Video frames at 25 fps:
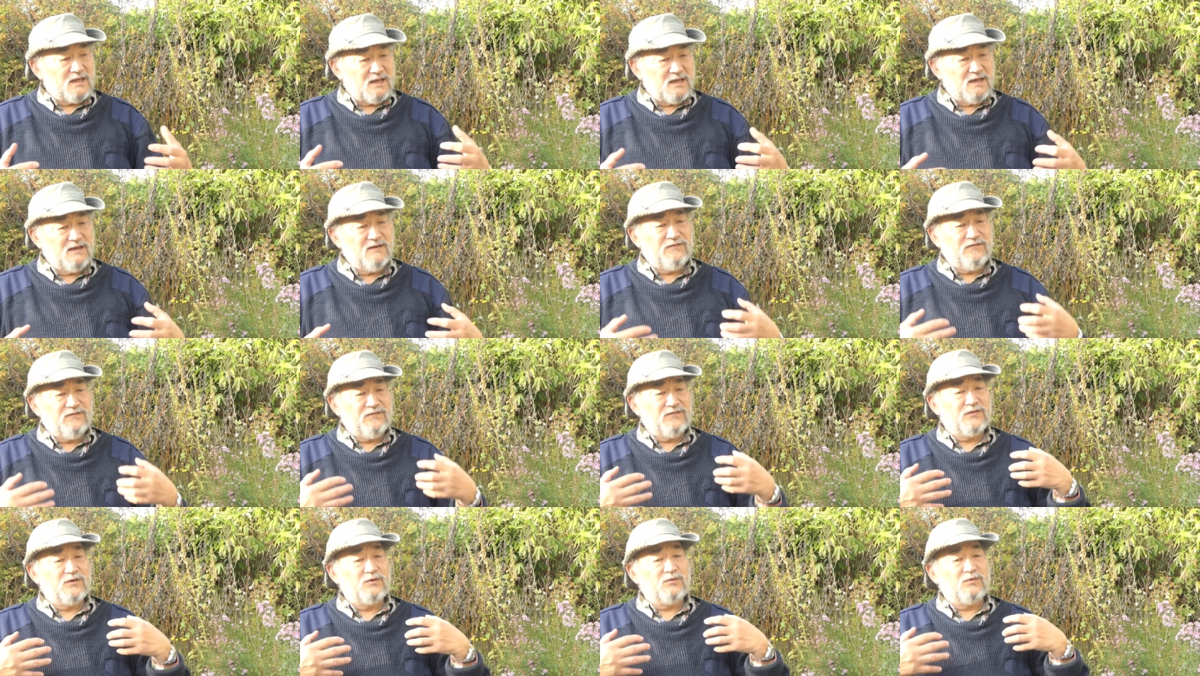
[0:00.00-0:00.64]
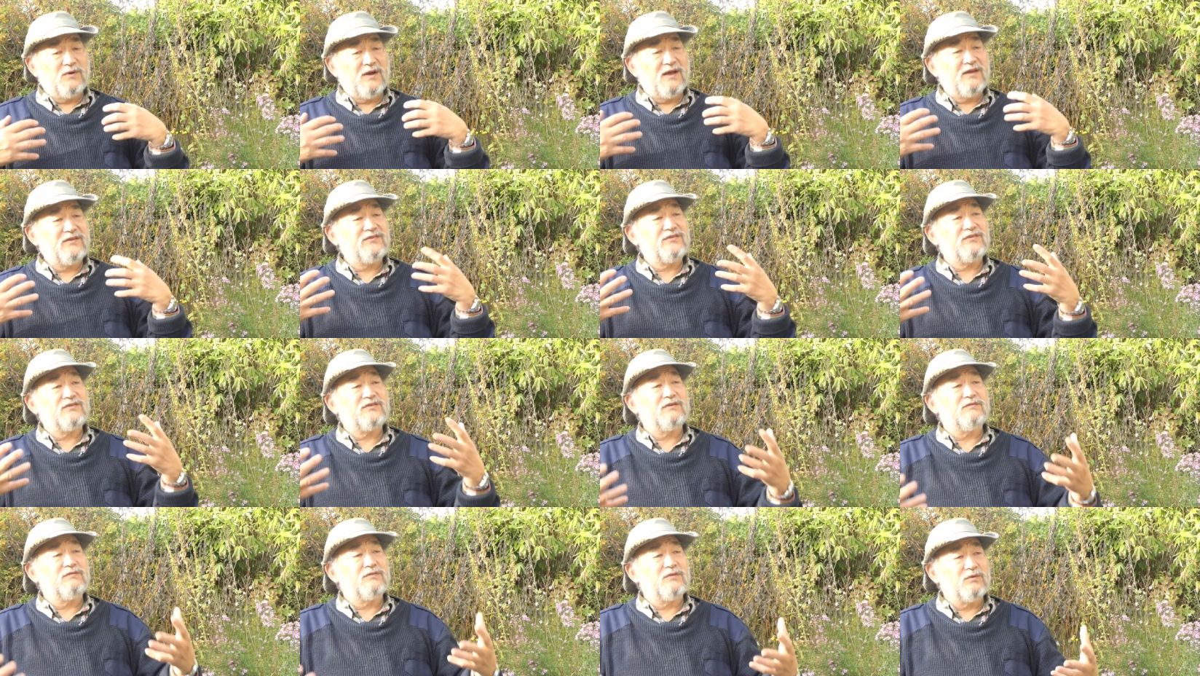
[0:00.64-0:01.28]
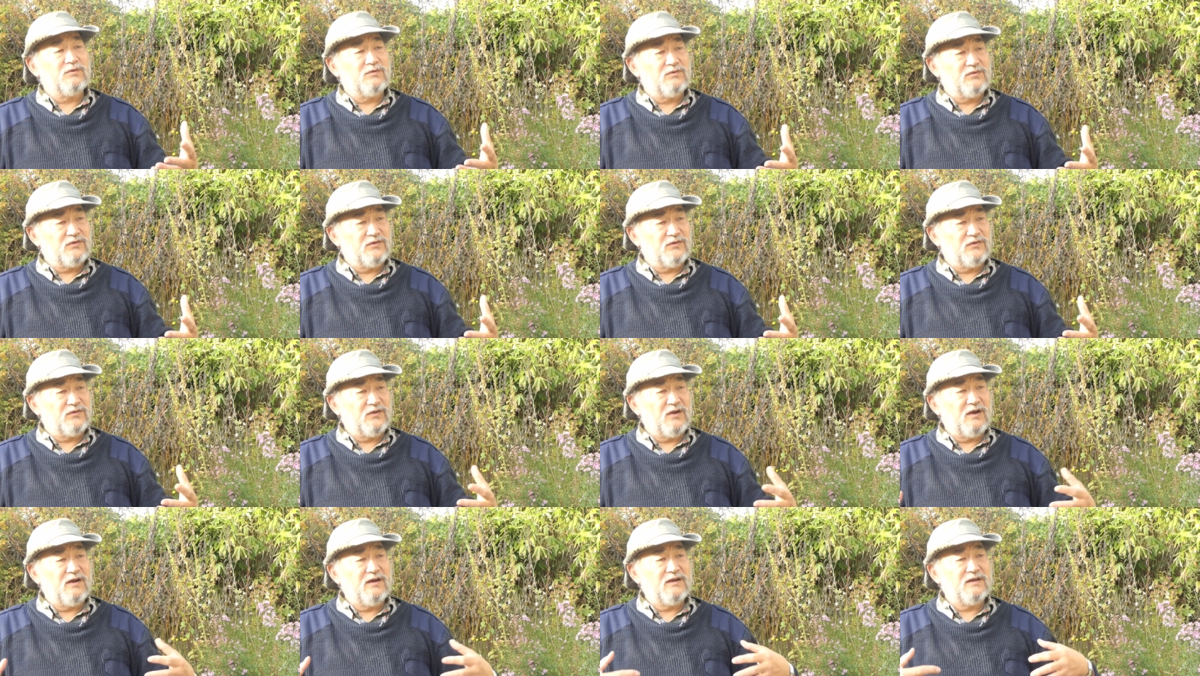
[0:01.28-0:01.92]
if the rest of the
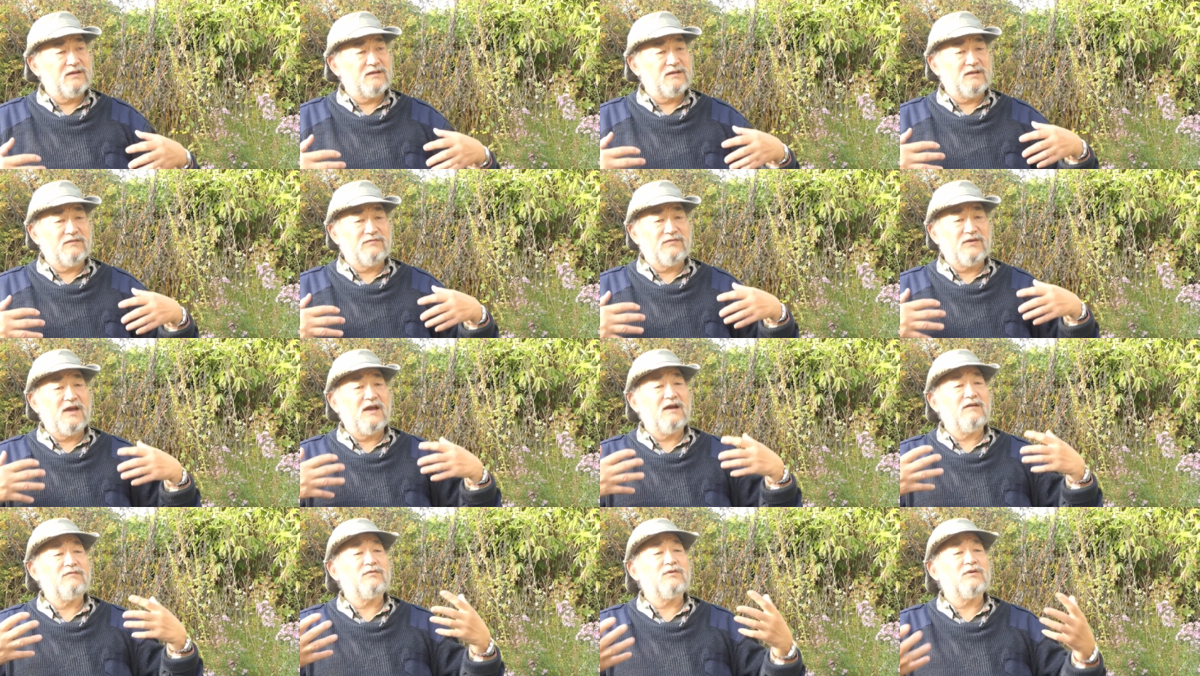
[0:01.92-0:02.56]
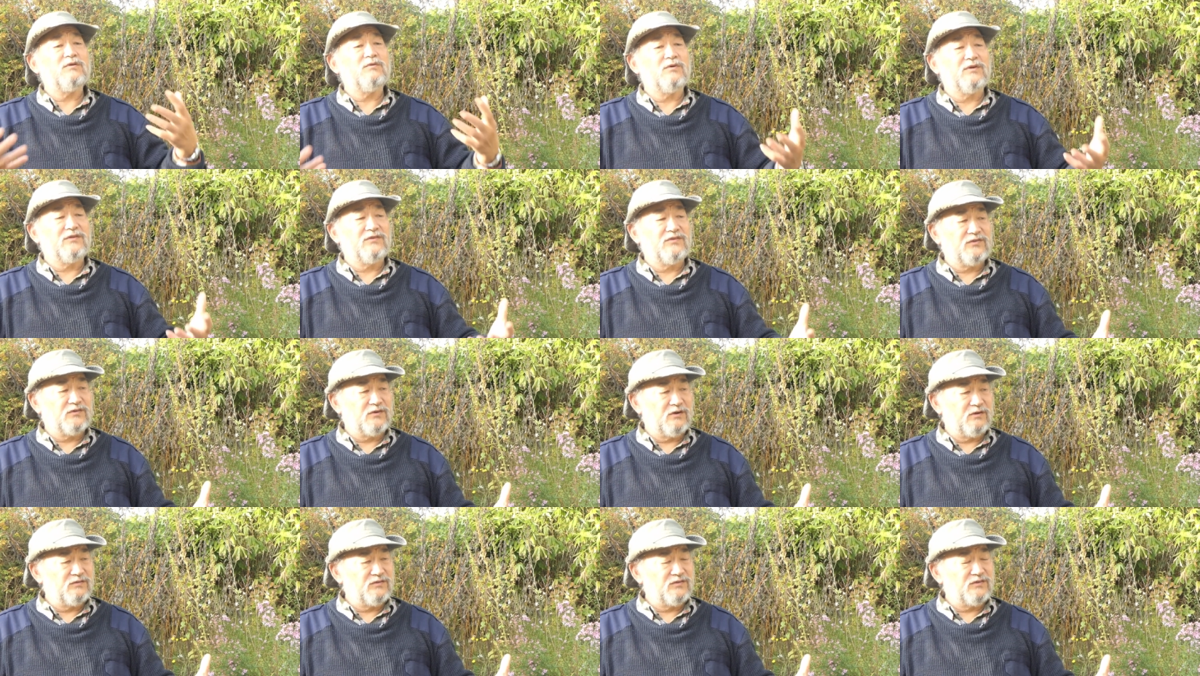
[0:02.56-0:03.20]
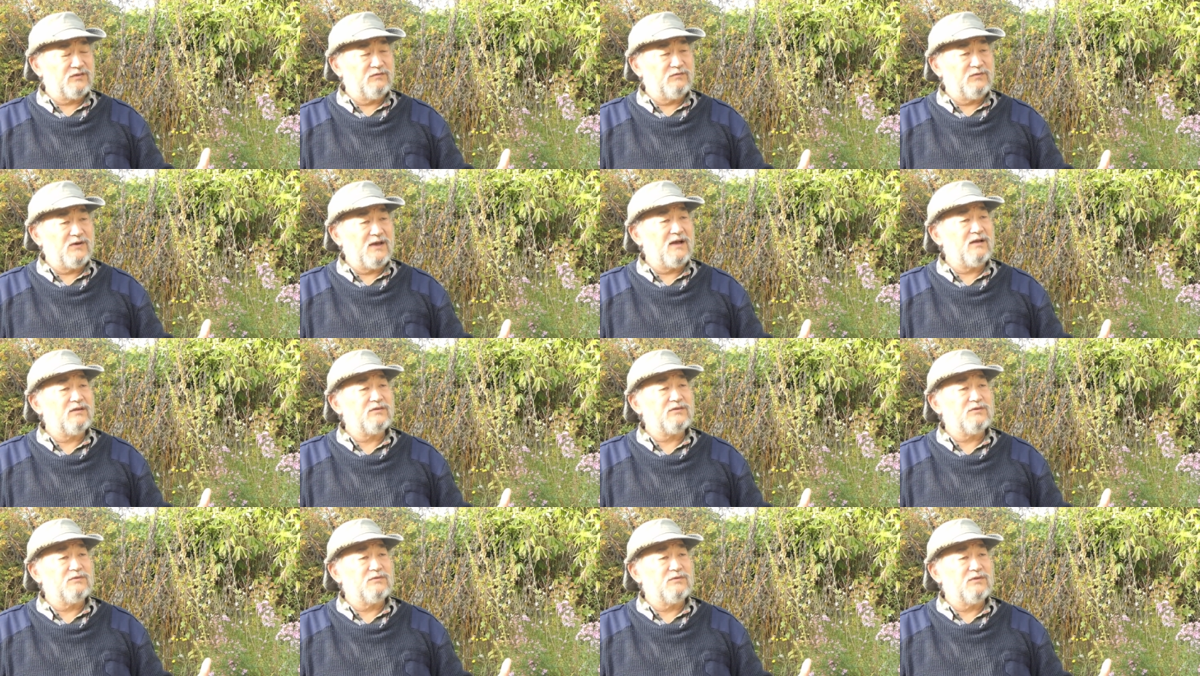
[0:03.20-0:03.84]
society, if everyone starts to
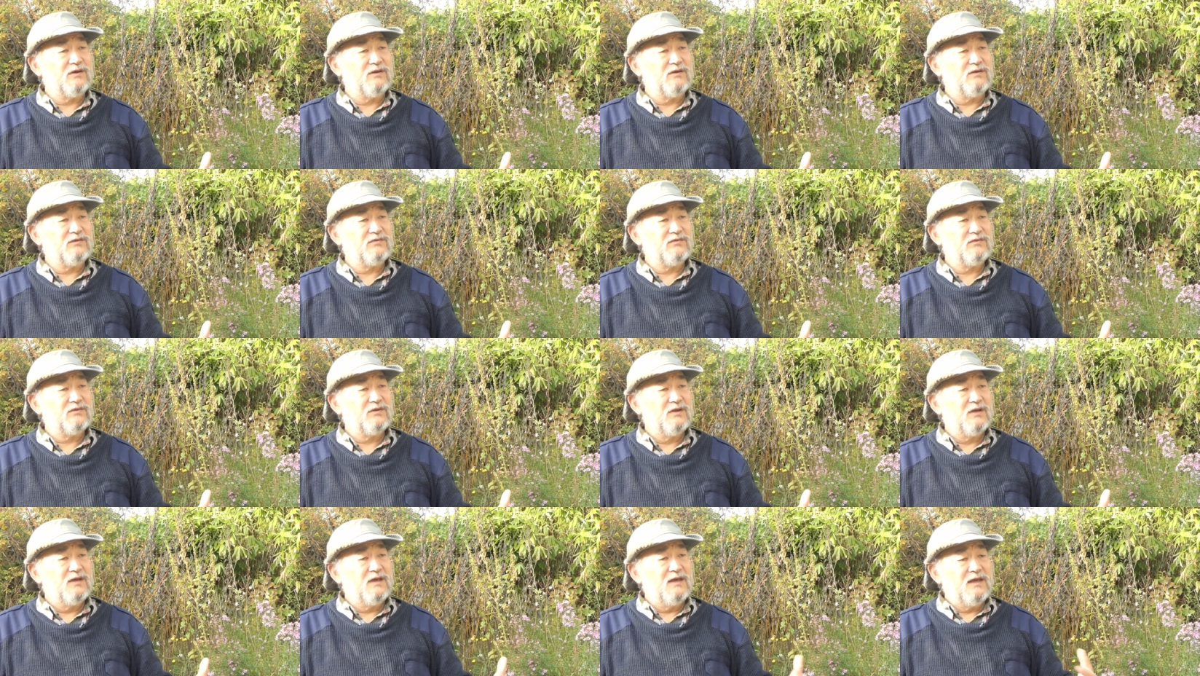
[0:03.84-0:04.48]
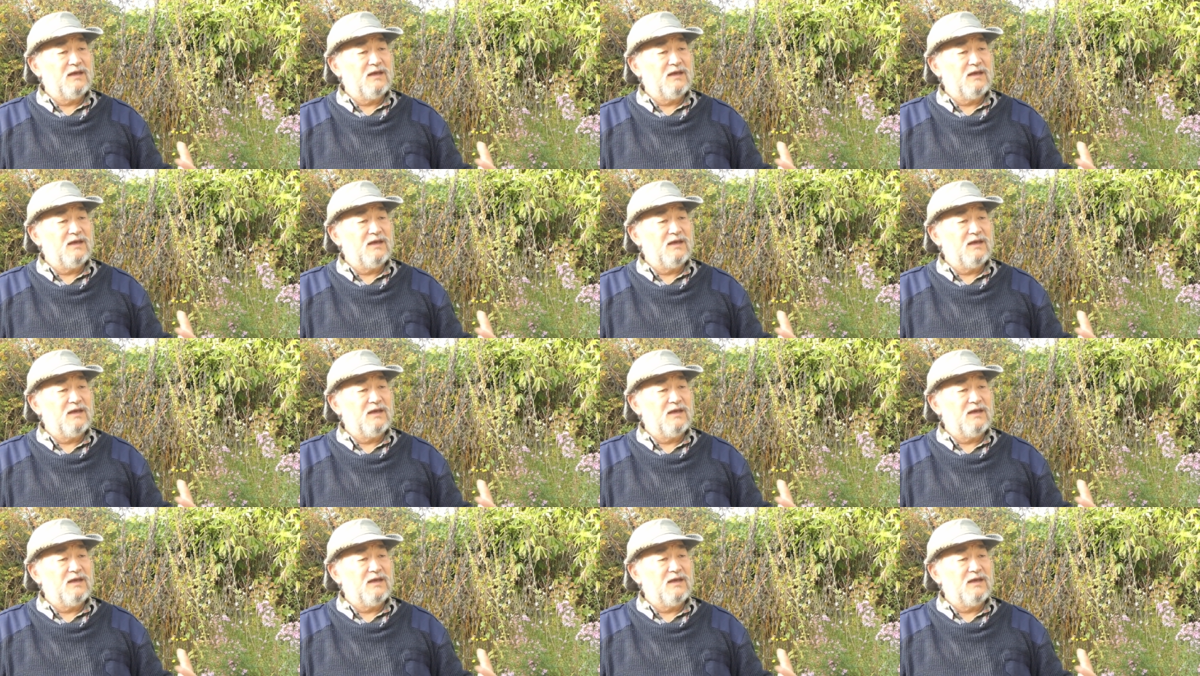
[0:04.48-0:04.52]
value this,